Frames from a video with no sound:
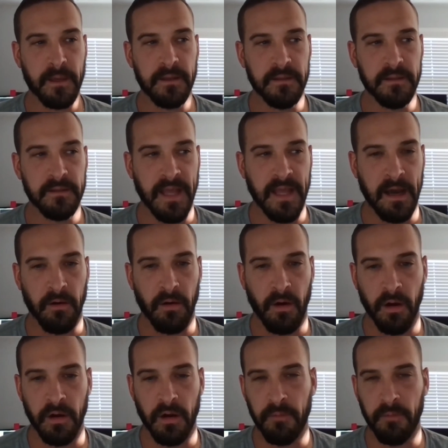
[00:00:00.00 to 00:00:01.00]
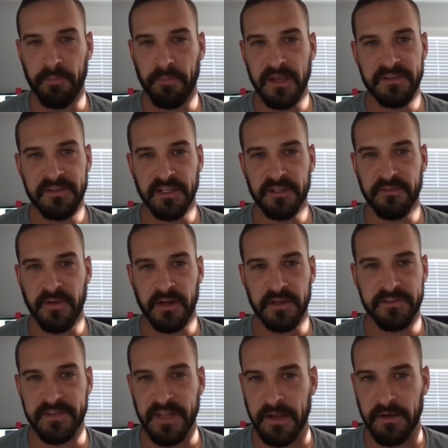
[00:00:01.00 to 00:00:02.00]
Now our pricing is very
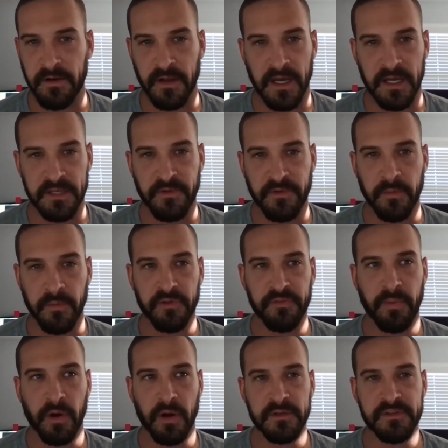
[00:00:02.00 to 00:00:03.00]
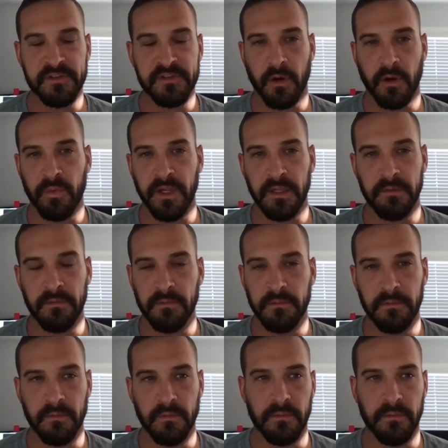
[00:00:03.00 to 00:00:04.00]
standardized for the most part, so we
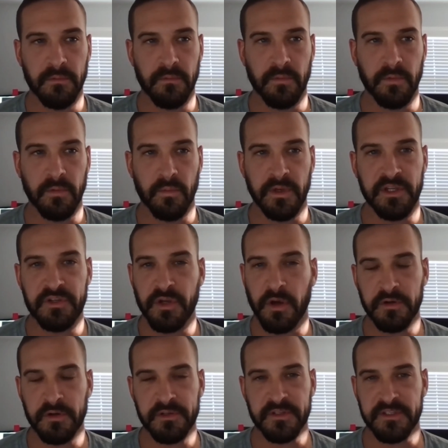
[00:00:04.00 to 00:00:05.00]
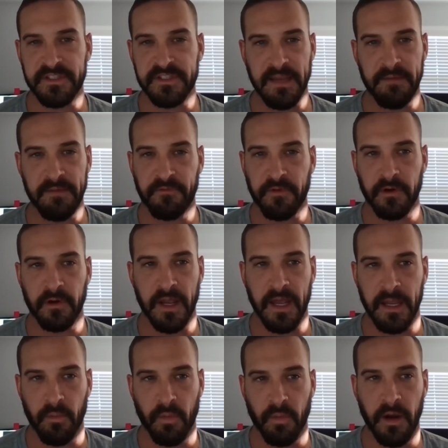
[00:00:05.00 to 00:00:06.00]
charge the same for
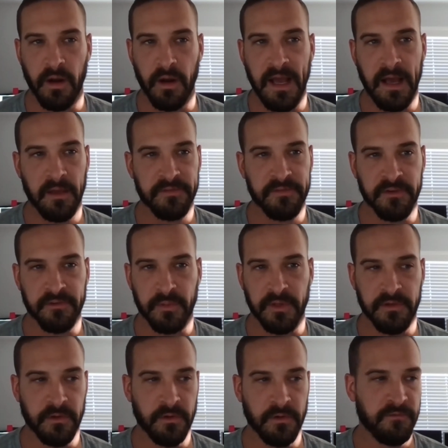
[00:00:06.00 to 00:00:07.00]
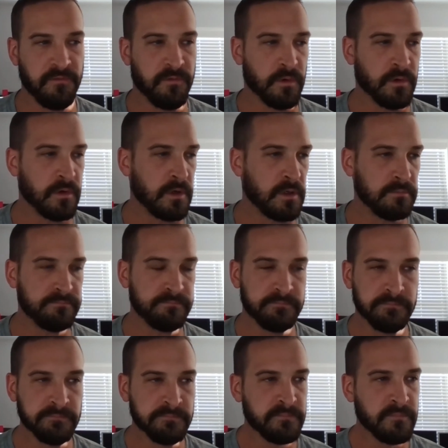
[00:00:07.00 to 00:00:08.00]
a warehouse as we do for,
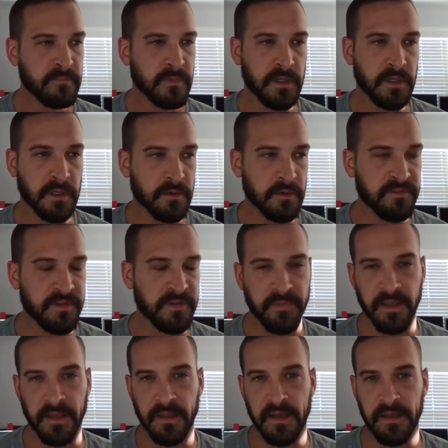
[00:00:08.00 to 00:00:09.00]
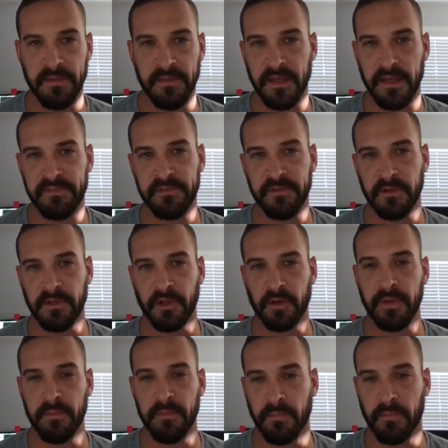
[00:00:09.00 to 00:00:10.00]
you know, something that's a little
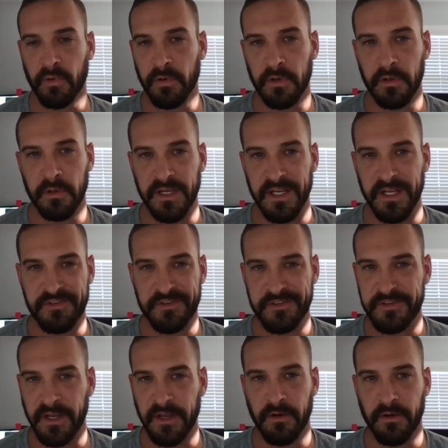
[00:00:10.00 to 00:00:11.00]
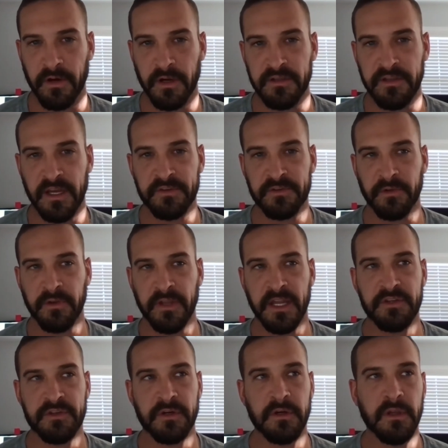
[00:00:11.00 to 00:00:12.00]
bit more interesting in architectural
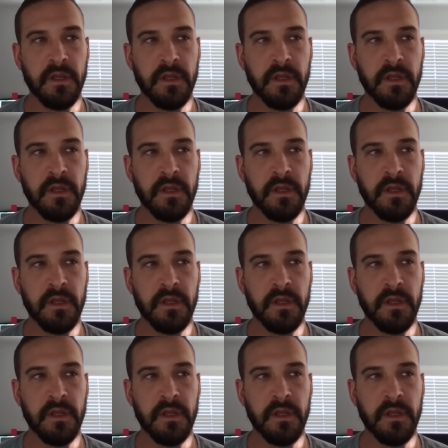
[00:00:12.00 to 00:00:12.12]
nature.